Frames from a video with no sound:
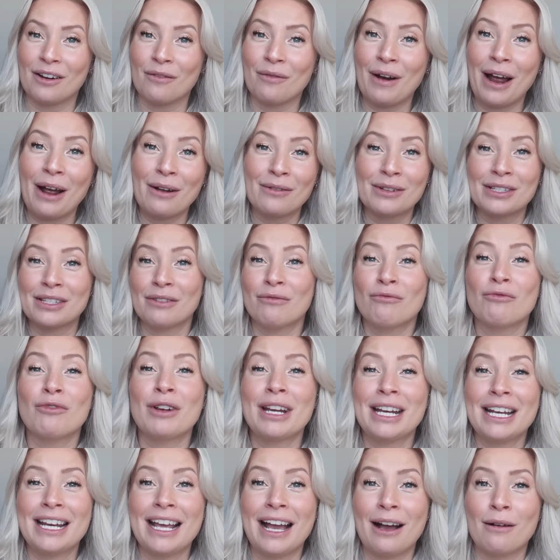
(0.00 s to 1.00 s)
around as it
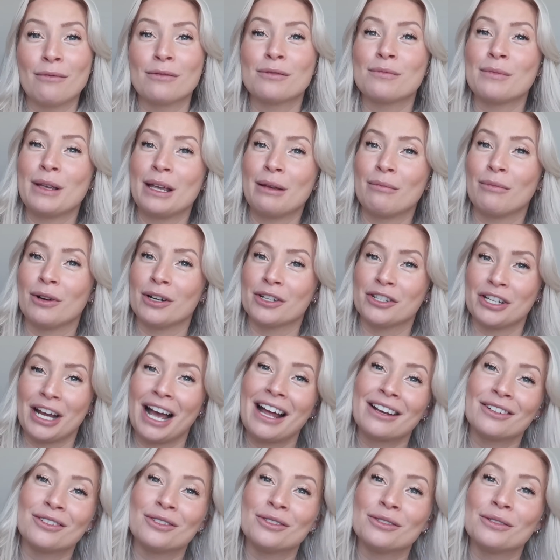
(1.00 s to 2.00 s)
really helps me and my
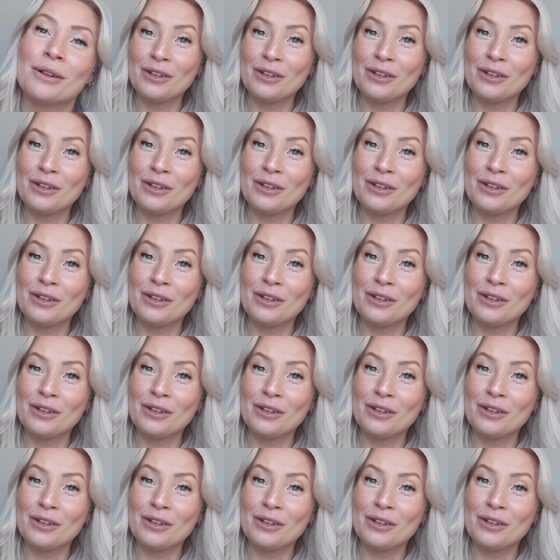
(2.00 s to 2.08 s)
channel.